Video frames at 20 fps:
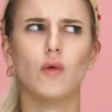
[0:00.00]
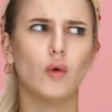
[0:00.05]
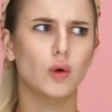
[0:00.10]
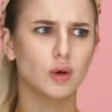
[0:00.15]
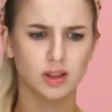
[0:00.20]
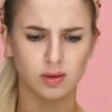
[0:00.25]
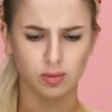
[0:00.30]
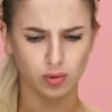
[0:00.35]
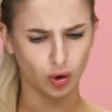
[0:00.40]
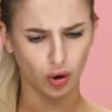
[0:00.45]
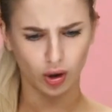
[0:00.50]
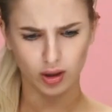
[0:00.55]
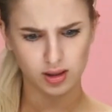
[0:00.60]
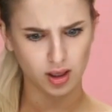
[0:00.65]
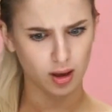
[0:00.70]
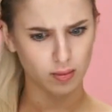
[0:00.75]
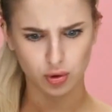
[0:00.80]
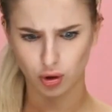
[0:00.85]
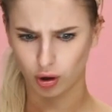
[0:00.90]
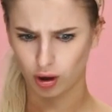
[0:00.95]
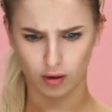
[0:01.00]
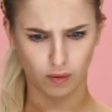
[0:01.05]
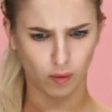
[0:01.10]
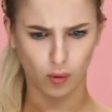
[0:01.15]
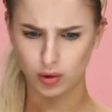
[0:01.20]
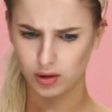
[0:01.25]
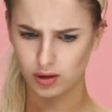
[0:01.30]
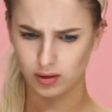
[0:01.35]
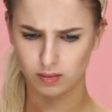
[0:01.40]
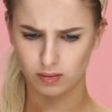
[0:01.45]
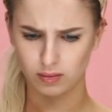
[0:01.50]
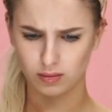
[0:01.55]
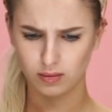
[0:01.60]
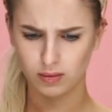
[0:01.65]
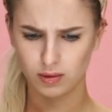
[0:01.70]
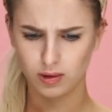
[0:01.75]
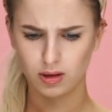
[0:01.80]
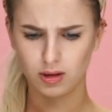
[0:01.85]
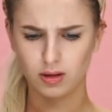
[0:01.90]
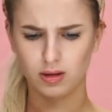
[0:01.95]
and they use algorithms to
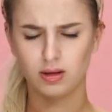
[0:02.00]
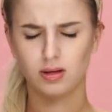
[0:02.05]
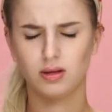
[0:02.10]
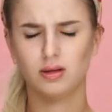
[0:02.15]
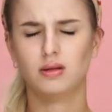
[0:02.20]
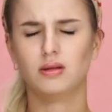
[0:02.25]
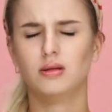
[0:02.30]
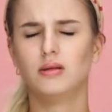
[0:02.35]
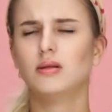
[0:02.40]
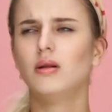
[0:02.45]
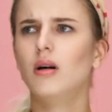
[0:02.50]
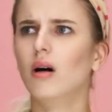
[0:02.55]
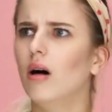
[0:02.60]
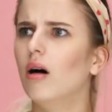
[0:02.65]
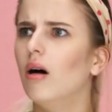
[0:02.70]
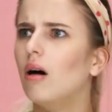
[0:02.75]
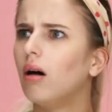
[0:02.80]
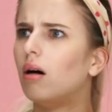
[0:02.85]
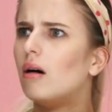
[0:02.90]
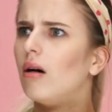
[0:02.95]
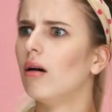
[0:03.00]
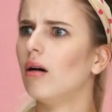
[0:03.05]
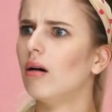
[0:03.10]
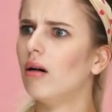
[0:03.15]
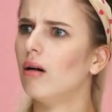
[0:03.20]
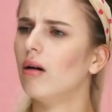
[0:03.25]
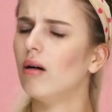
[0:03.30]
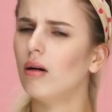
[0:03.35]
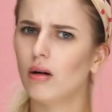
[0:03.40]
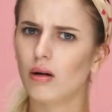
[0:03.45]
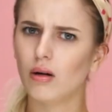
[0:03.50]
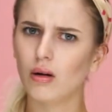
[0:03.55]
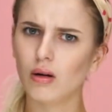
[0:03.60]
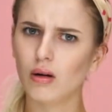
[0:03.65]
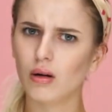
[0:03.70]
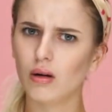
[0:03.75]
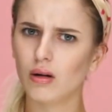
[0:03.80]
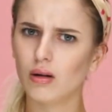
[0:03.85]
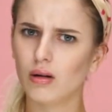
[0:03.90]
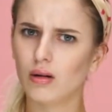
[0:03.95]
surface content that elicits an
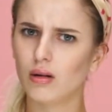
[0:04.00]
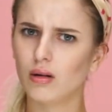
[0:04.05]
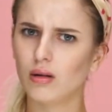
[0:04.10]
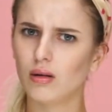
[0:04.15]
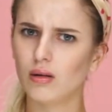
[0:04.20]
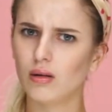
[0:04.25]
emotional